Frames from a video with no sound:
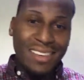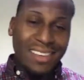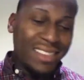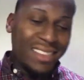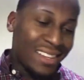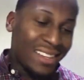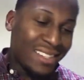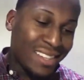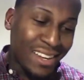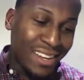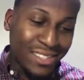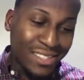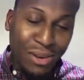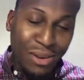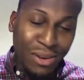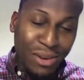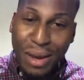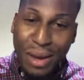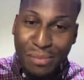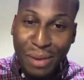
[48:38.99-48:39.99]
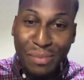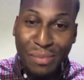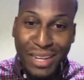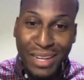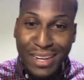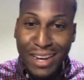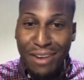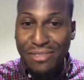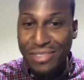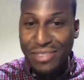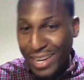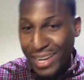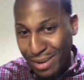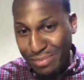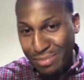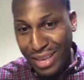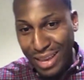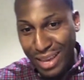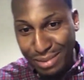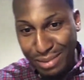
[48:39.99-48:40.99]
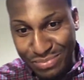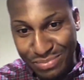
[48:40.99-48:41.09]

Let's get it. So I'm, I'm, I'm, gonna look out for that update.